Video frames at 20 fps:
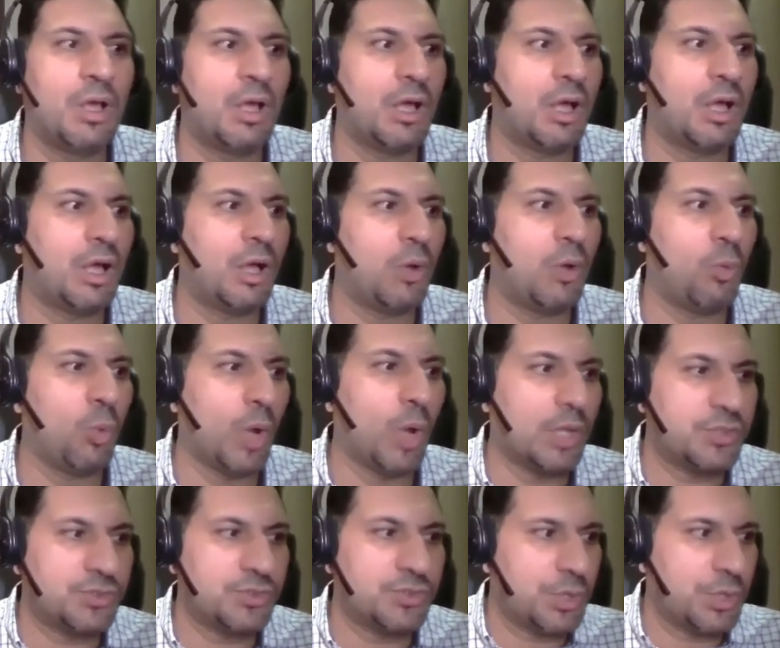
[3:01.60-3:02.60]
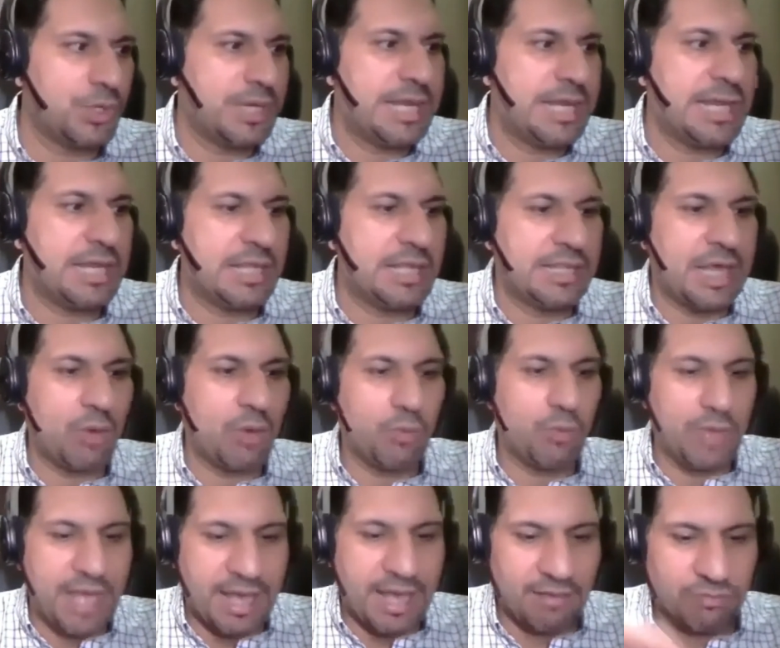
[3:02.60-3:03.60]
What's unique that
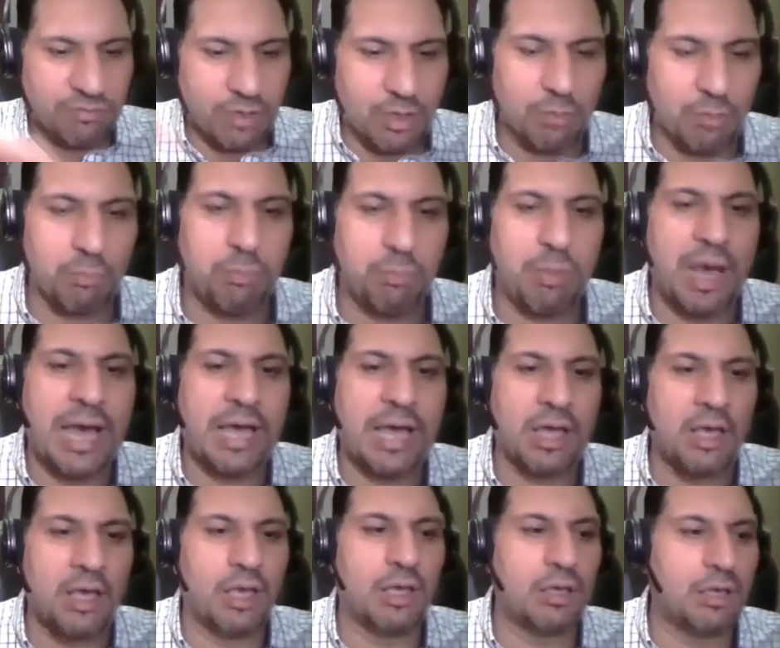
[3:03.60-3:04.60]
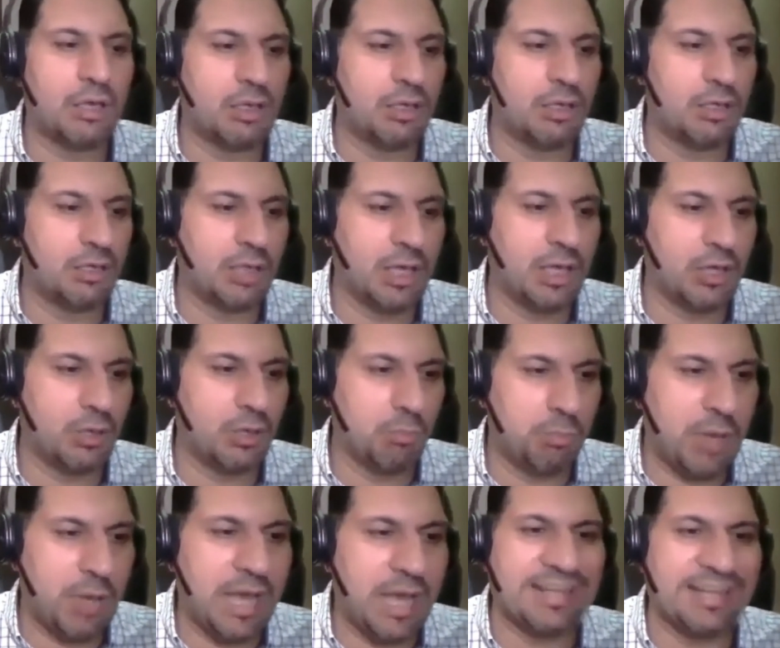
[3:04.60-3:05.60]
we have
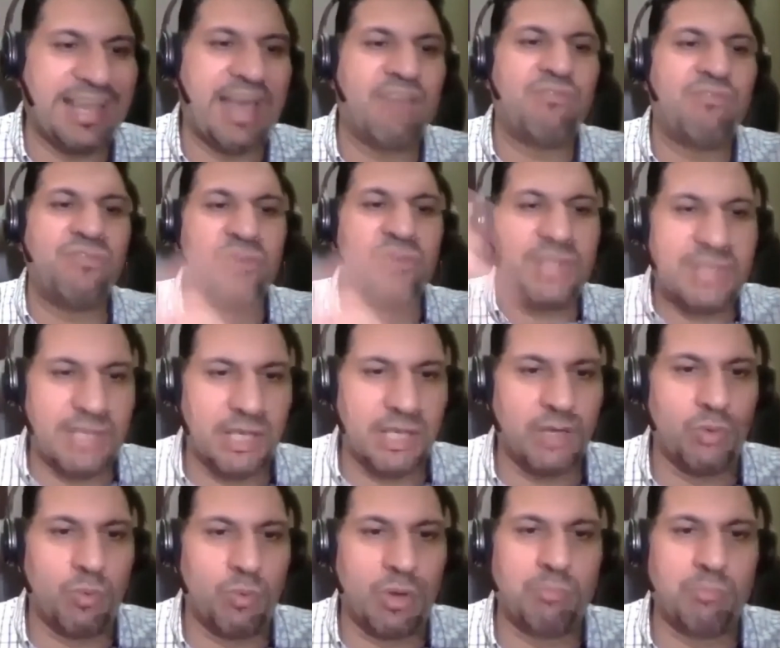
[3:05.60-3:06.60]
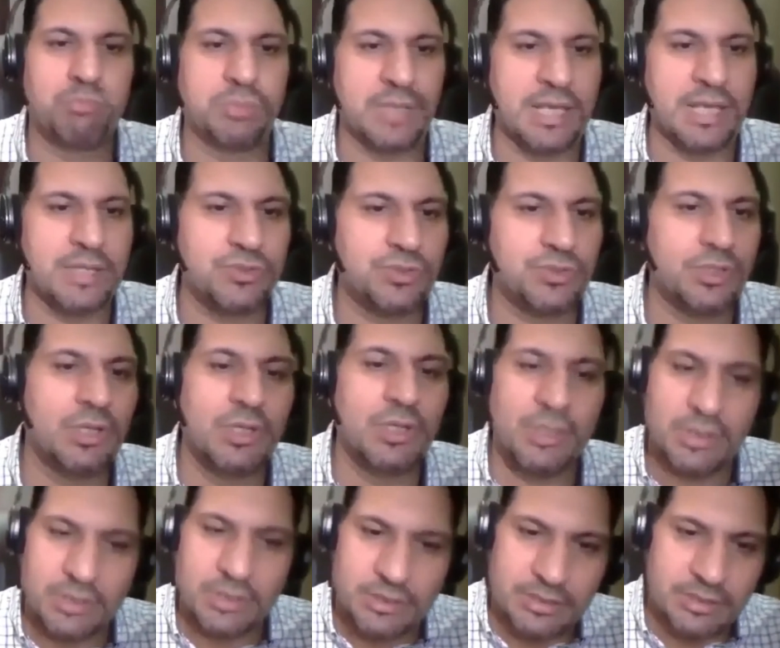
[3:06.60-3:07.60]
compiled everything in one place,
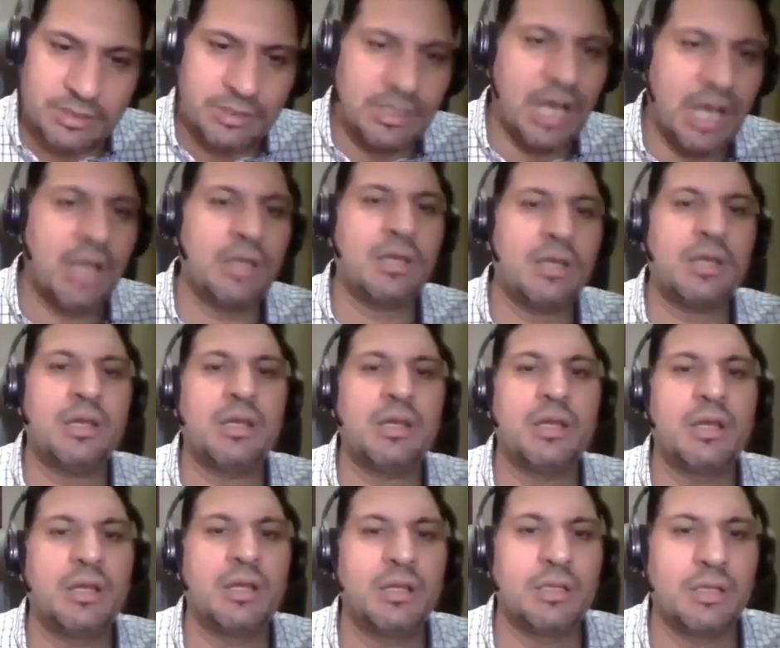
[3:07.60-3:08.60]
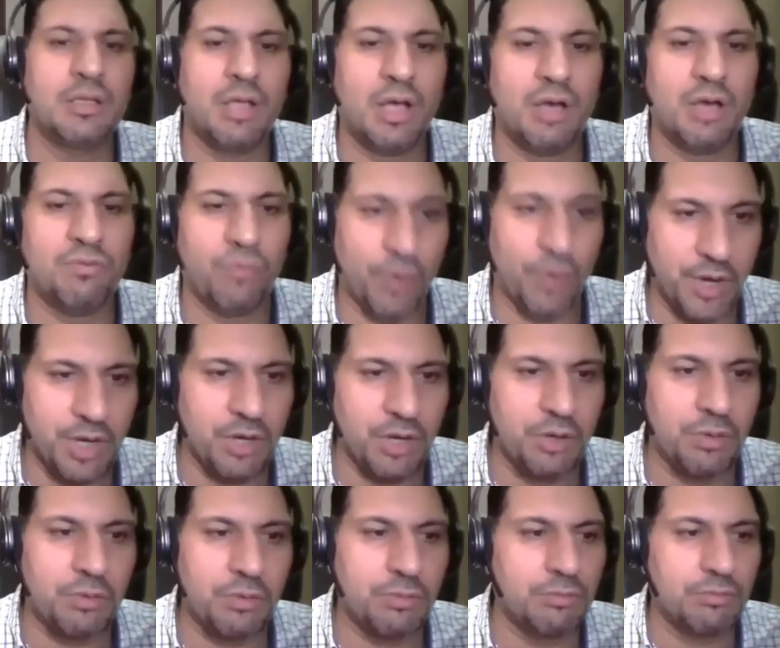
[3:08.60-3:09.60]
done for
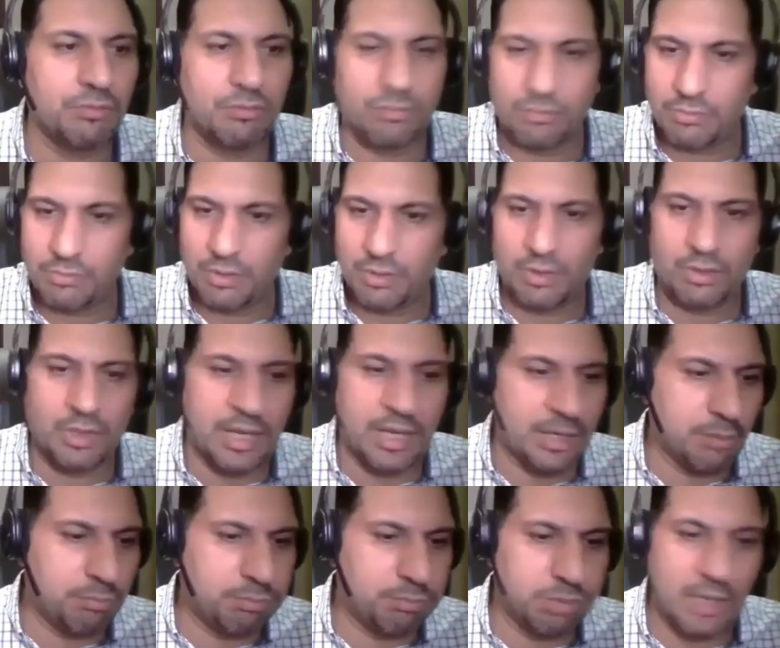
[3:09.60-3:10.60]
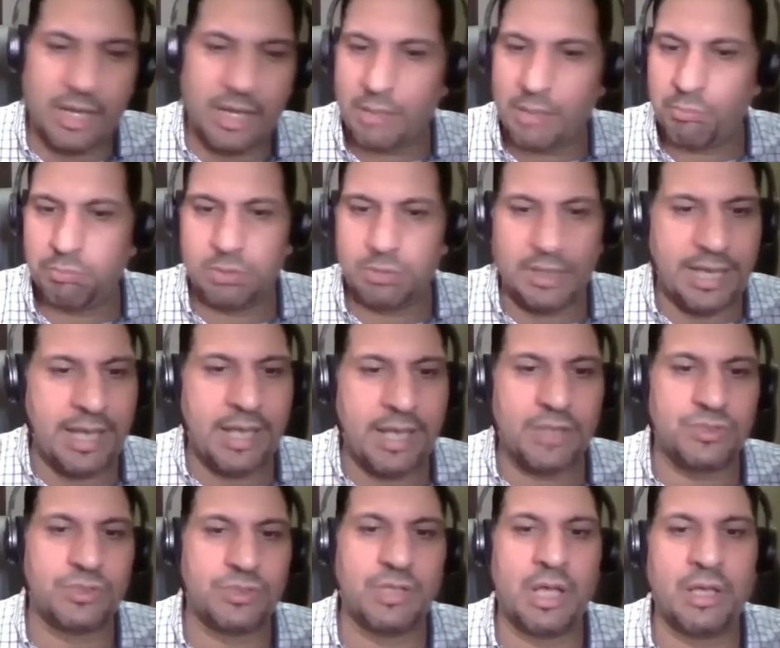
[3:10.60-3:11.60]
you, like plug and play.
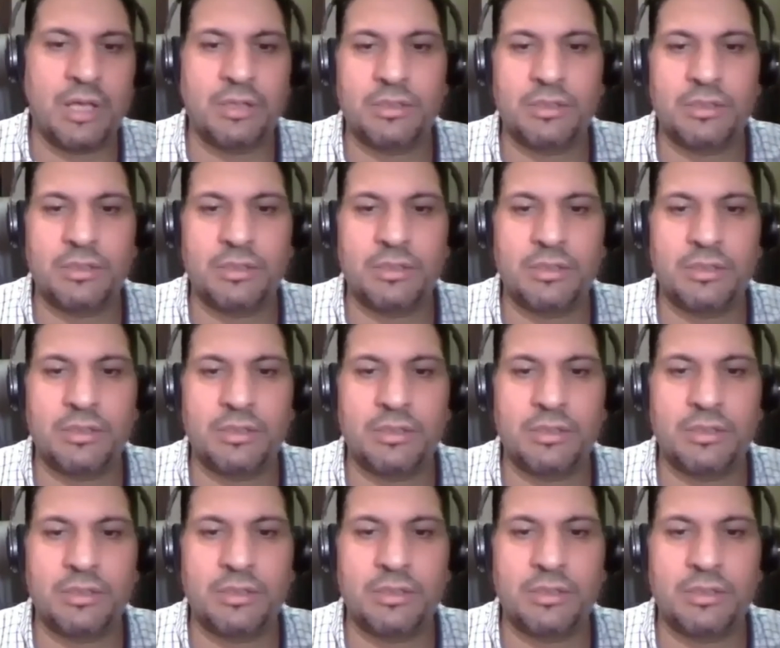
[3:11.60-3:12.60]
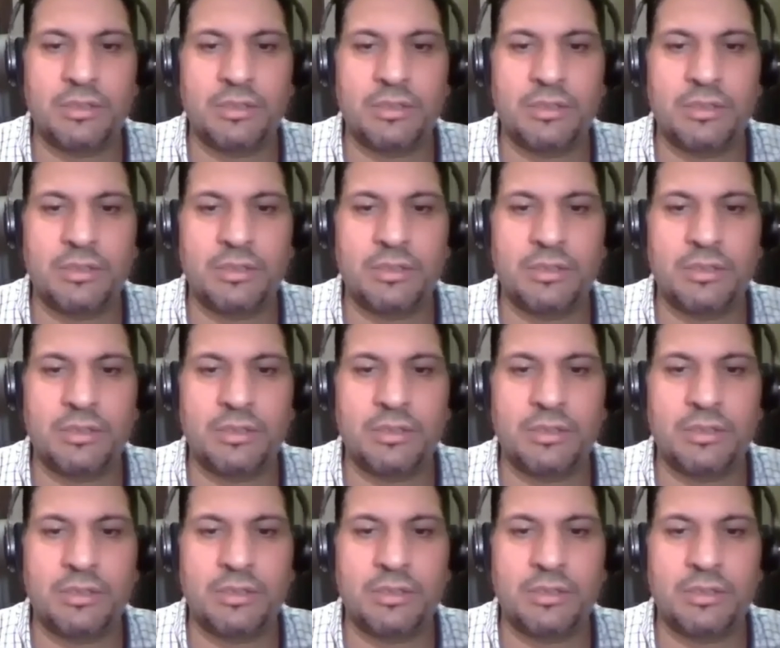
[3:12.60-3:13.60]
It's done. If you want to play,
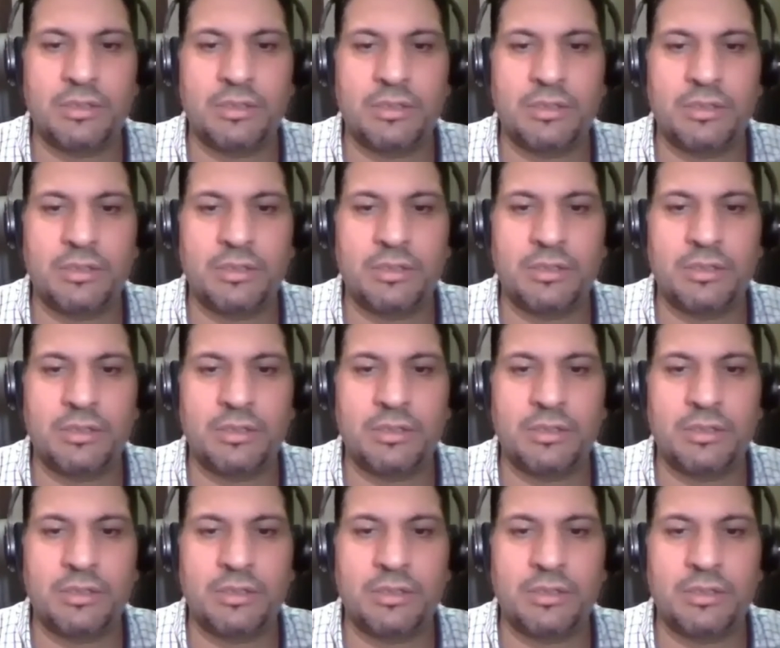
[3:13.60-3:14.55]
it's available.